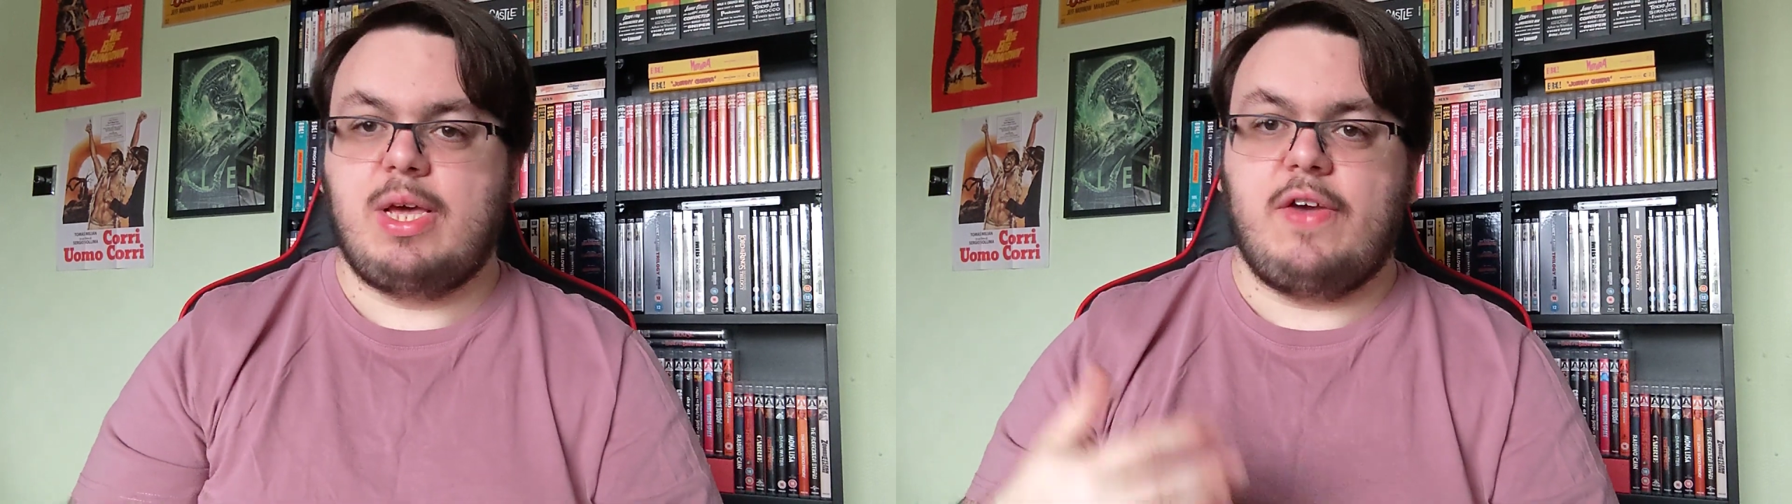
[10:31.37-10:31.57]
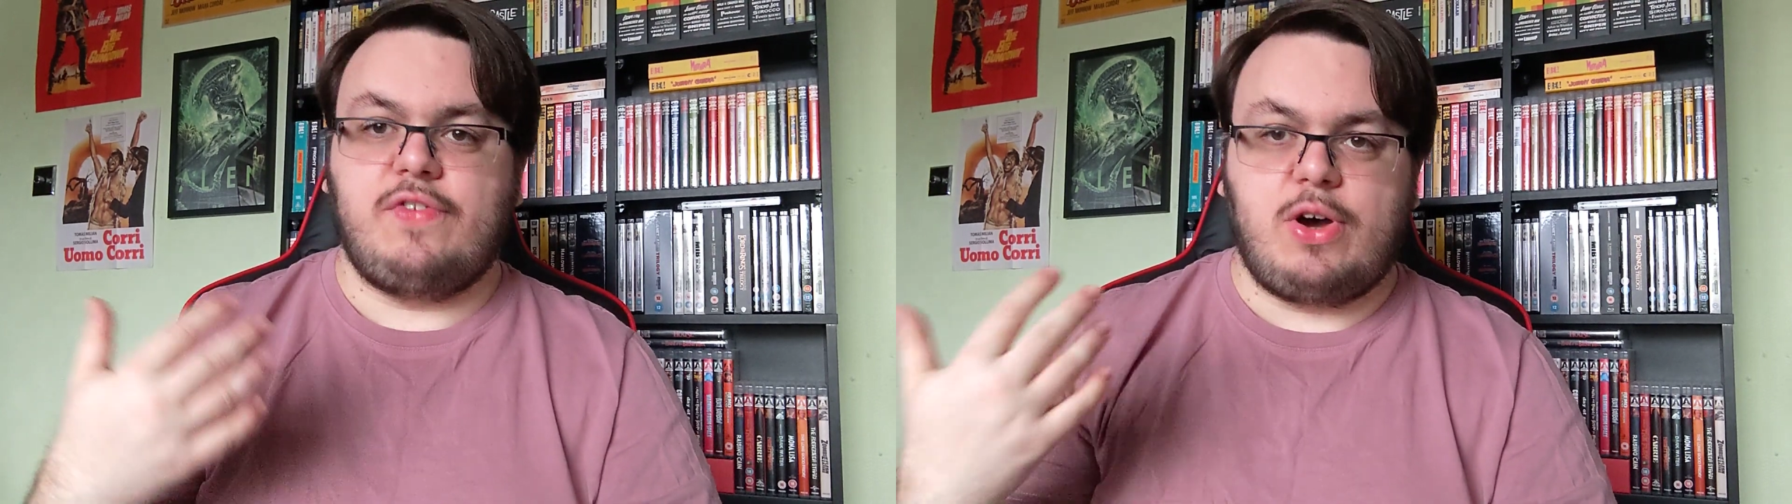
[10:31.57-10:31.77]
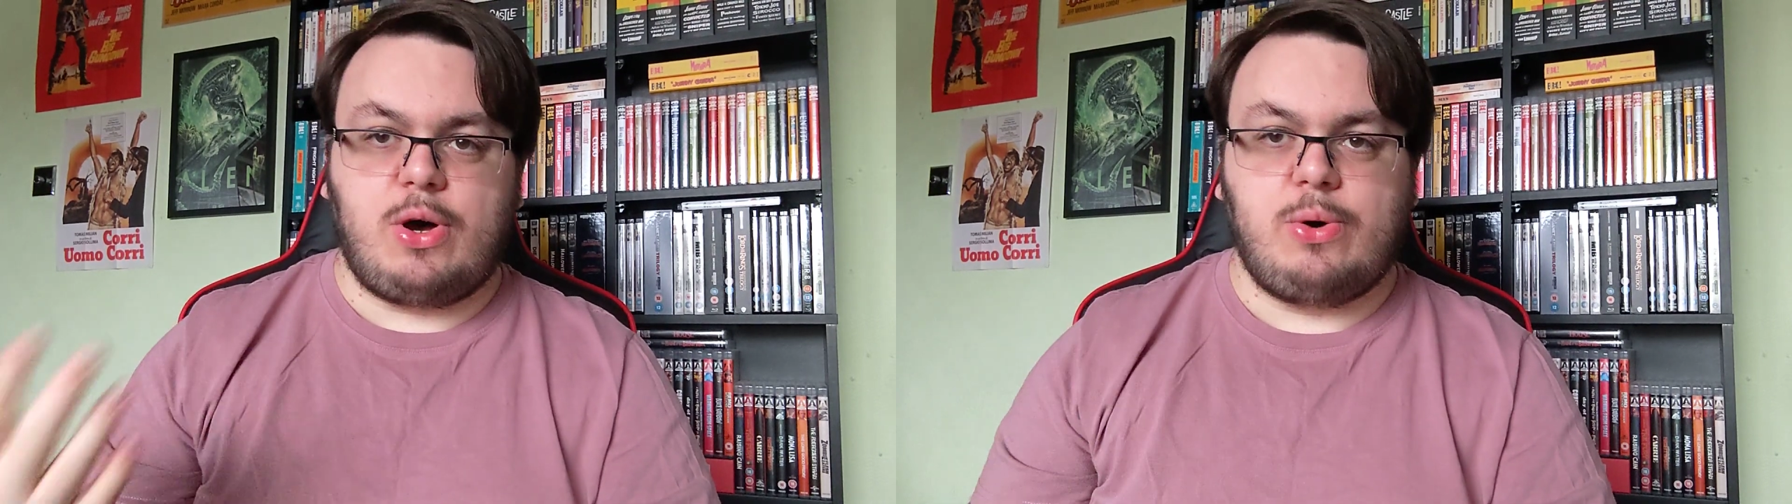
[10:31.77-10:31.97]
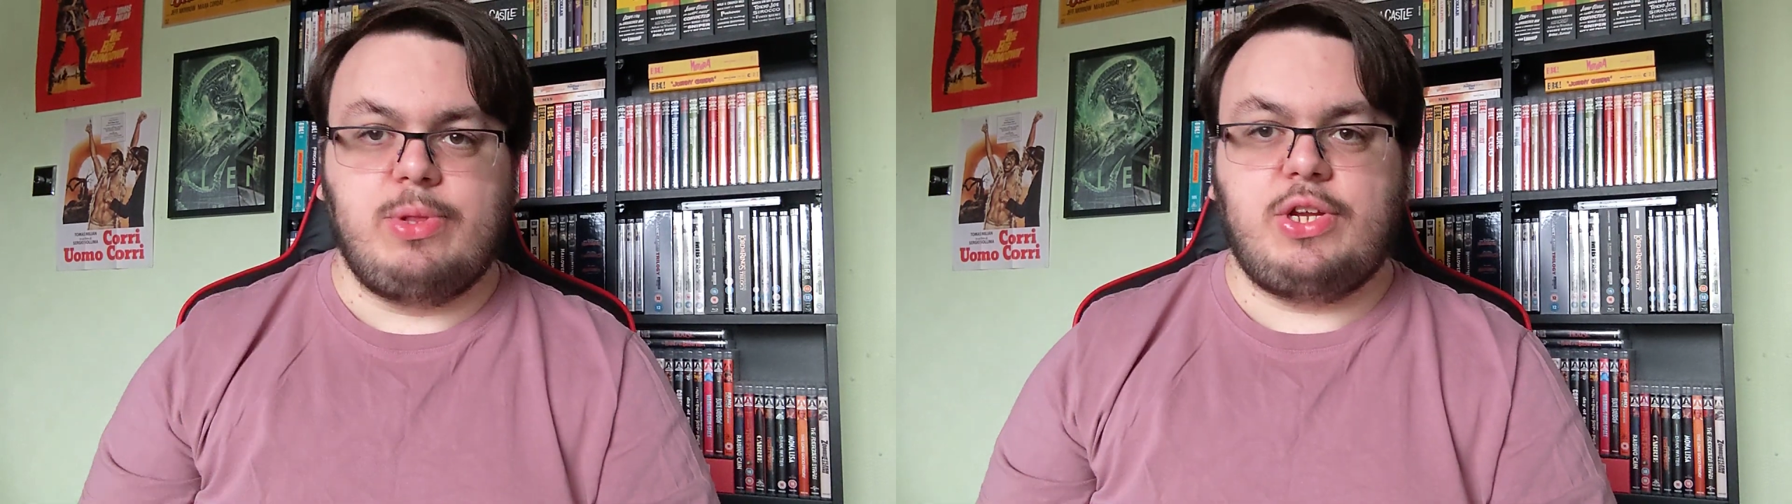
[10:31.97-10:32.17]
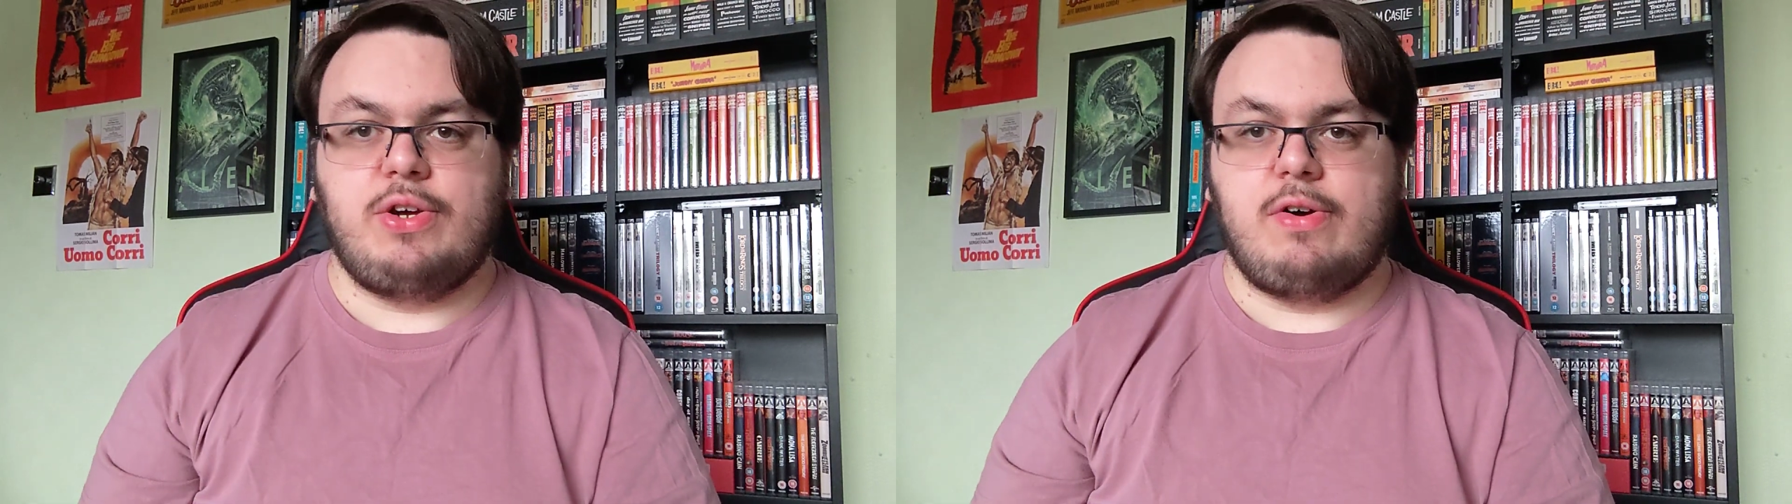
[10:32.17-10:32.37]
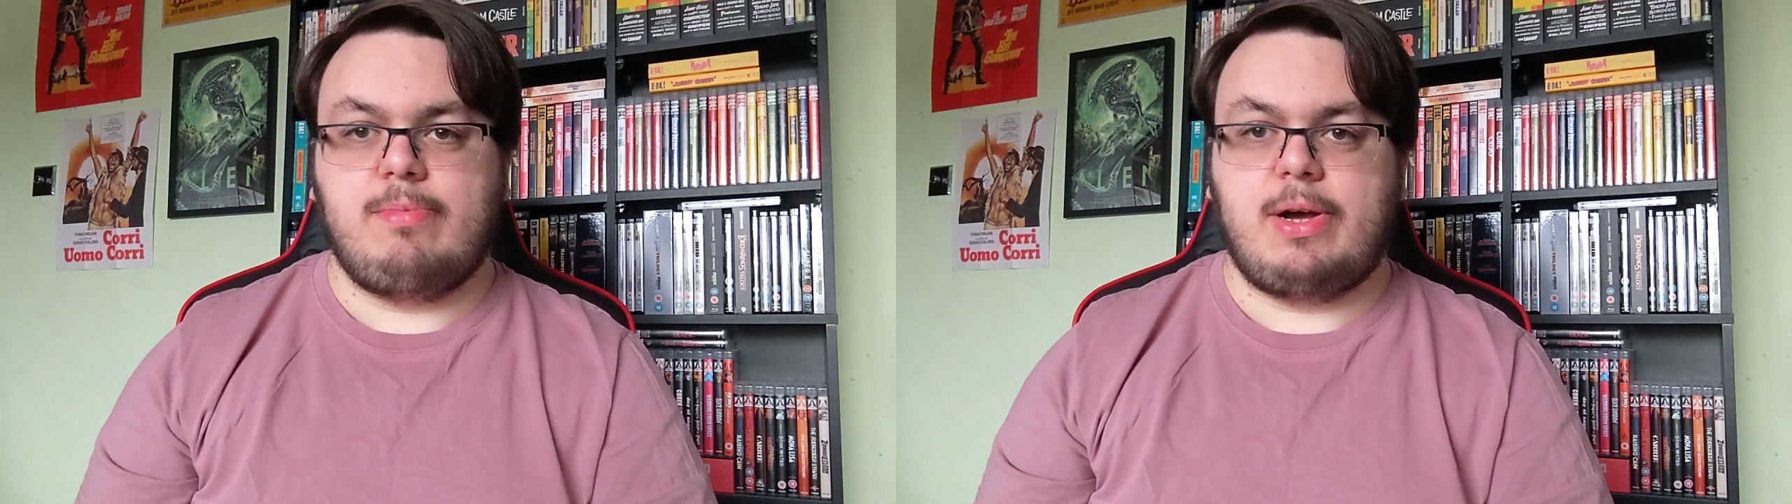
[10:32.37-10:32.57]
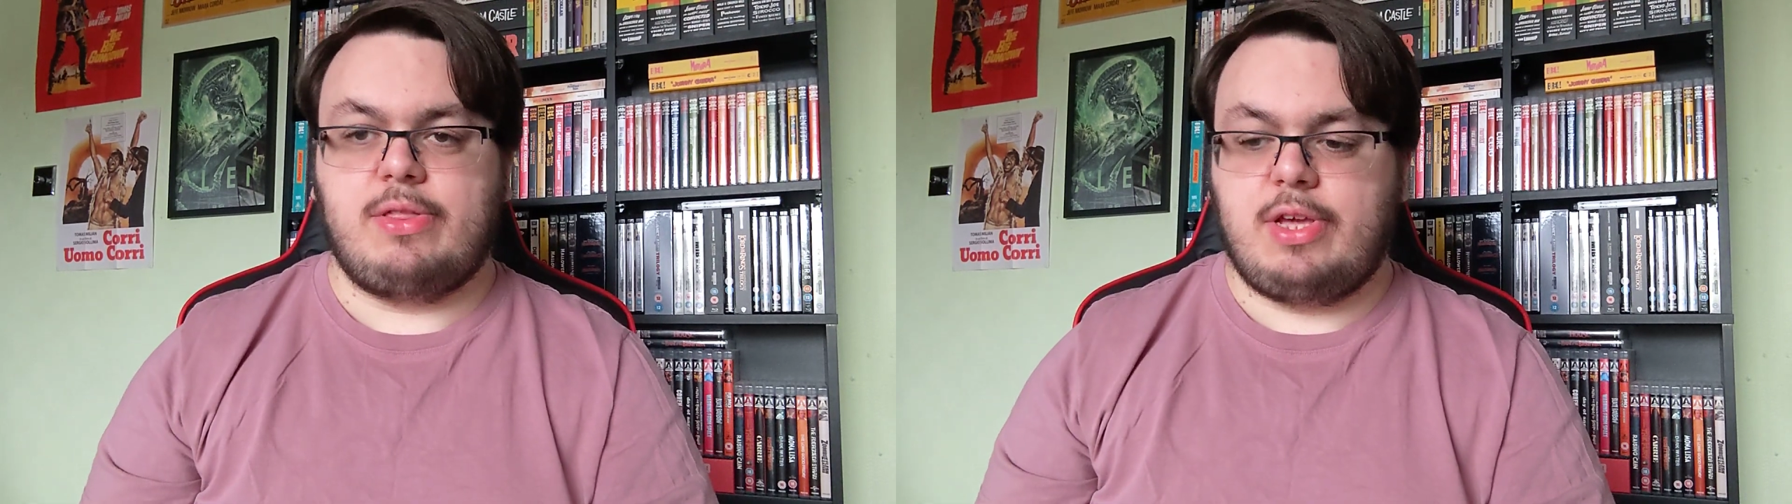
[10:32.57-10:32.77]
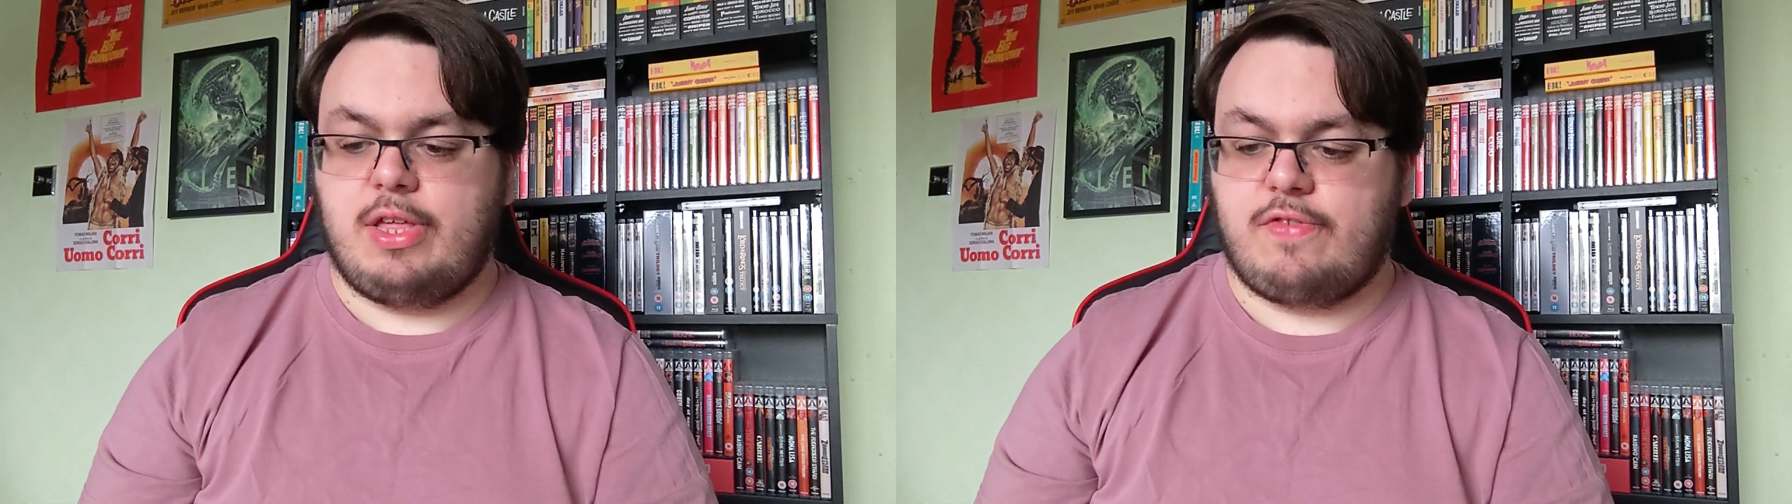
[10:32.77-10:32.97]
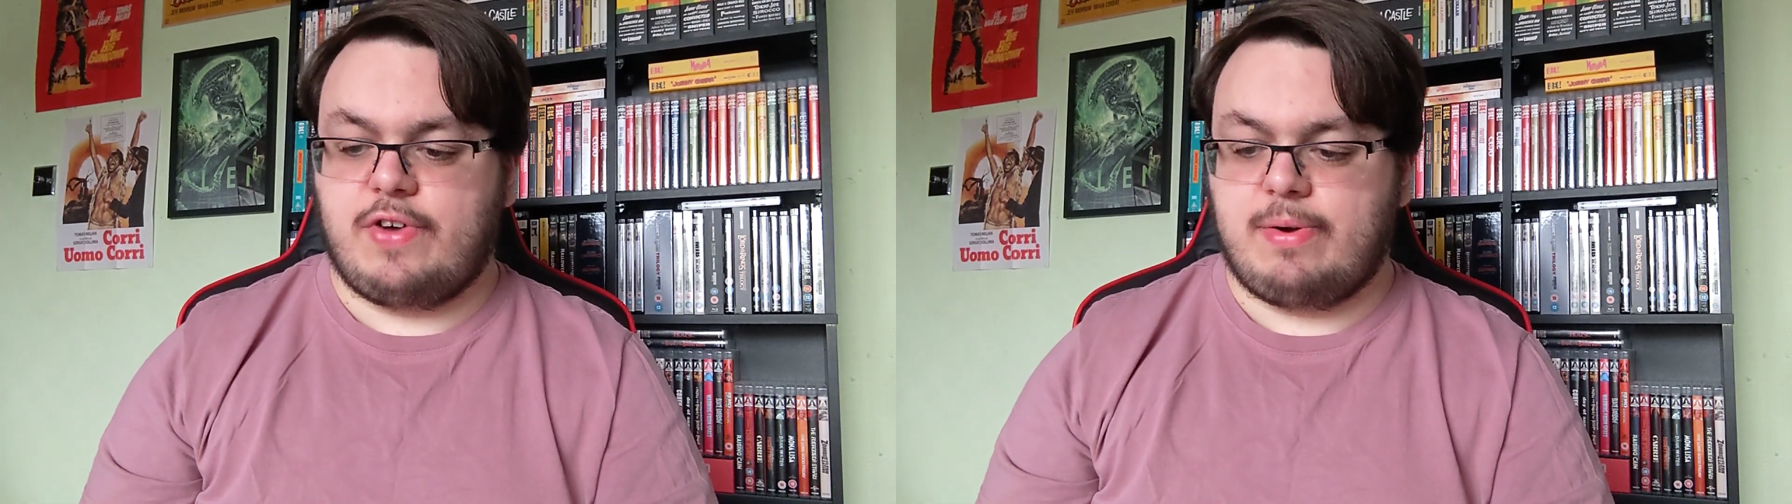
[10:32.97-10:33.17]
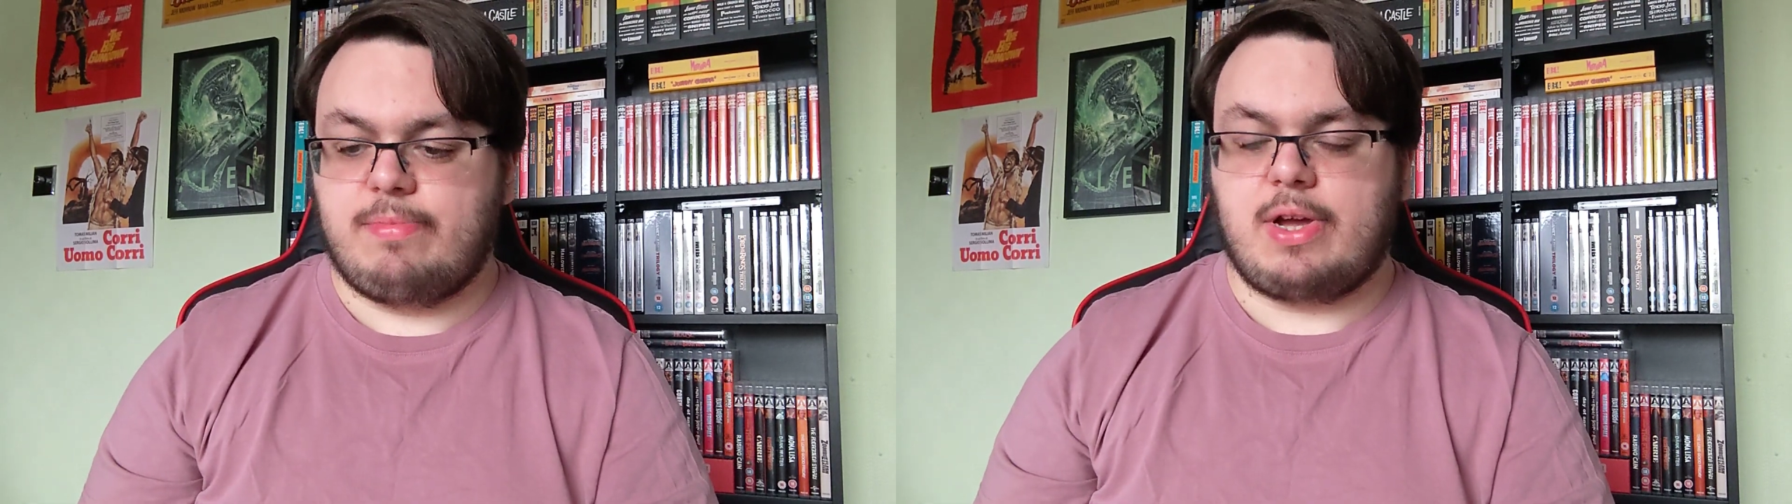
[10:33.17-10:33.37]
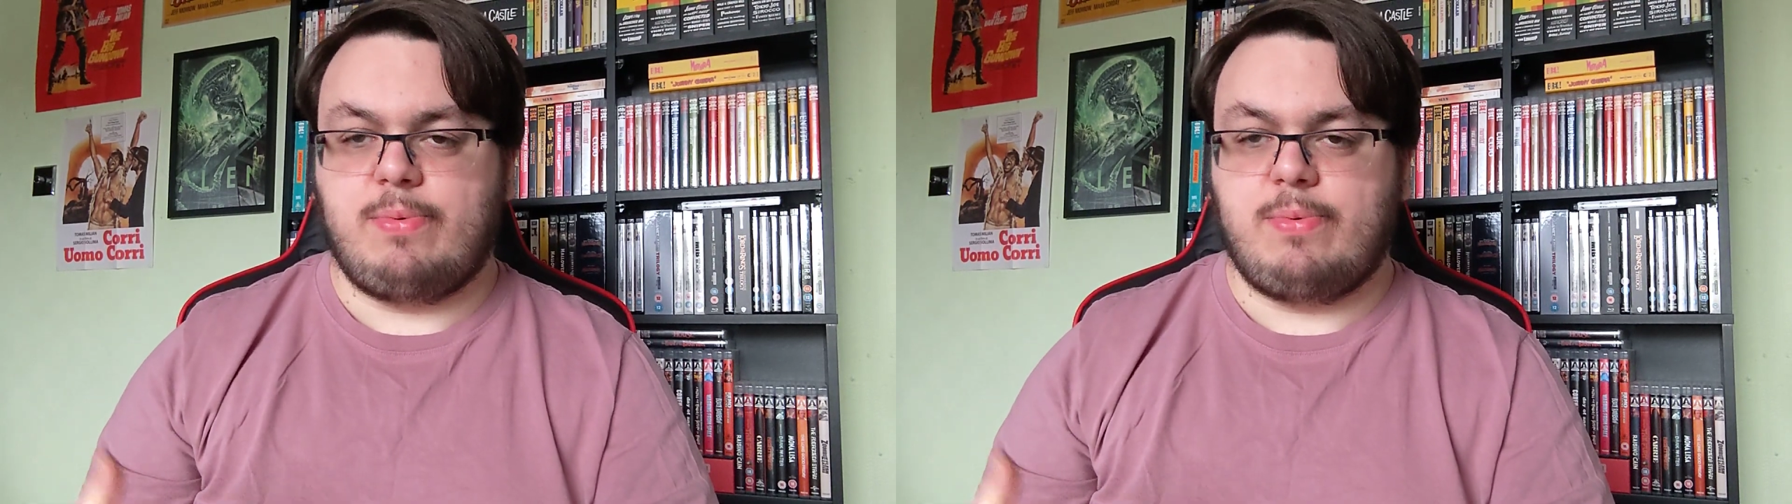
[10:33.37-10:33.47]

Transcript: if you're not wholly sure about these films,